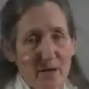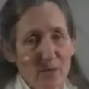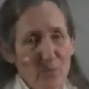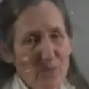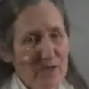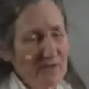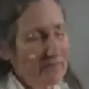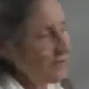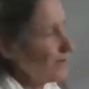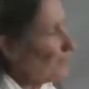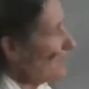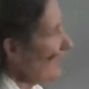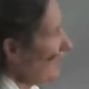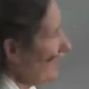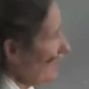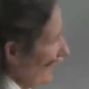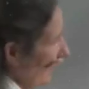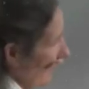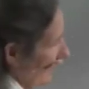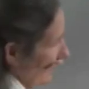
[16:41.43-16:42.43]
And we're very
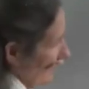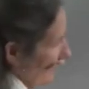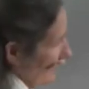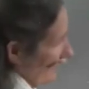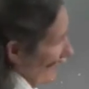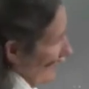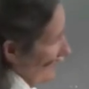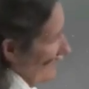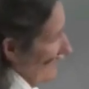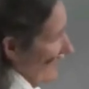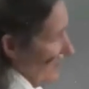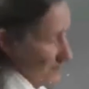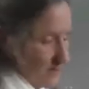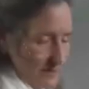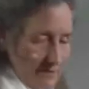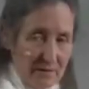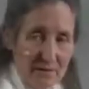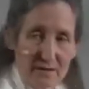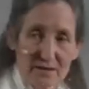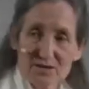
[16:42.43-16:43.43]
glad of that
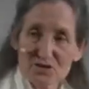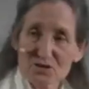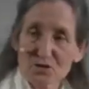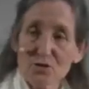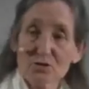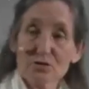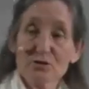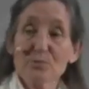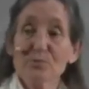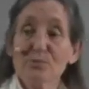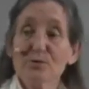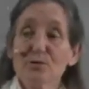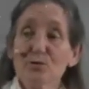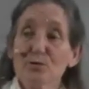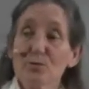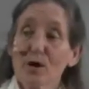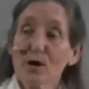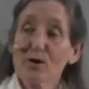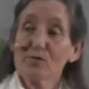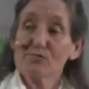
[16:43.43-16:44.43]
muscle. It's called
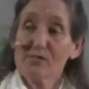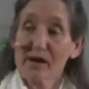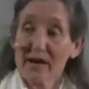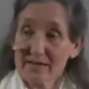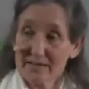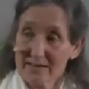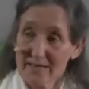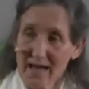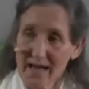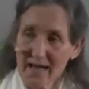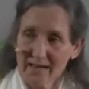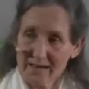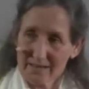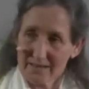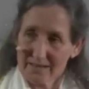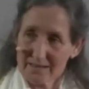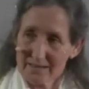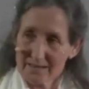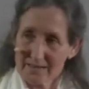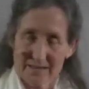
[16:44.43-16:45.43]

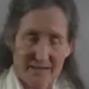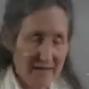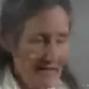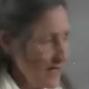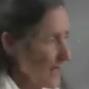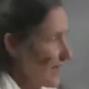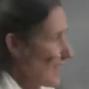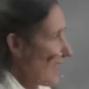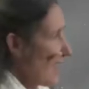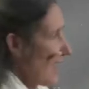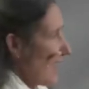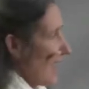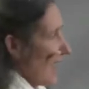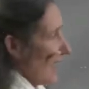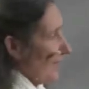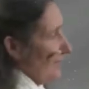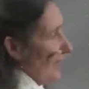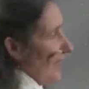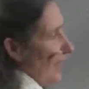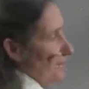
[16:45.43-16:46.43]
puborectalis.
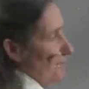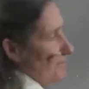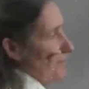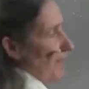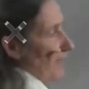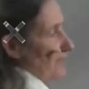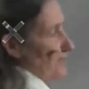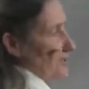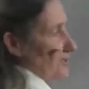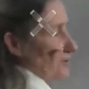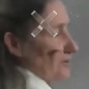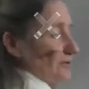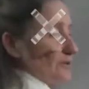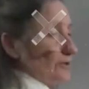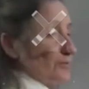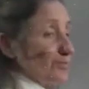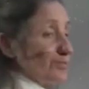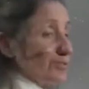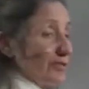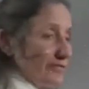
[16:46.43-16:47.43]
And that
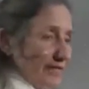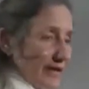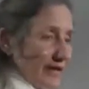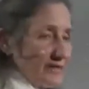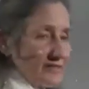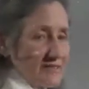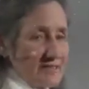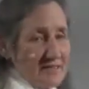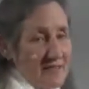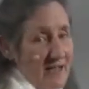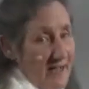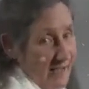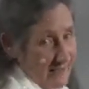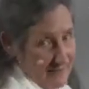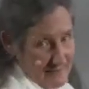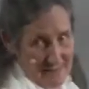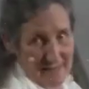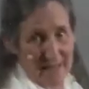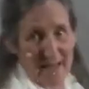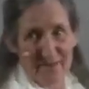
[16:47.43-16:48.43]
muscle prevents
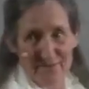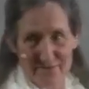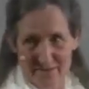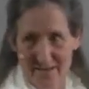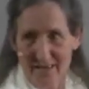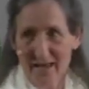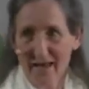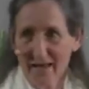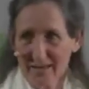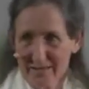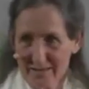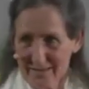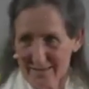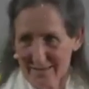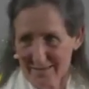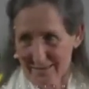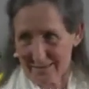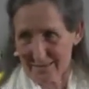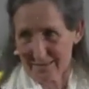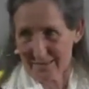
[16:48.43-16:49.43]
us having
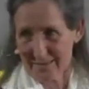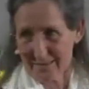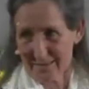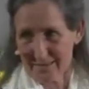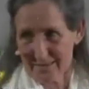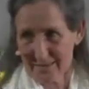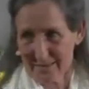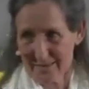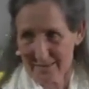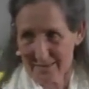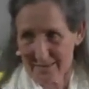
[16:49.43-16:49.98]
accidents.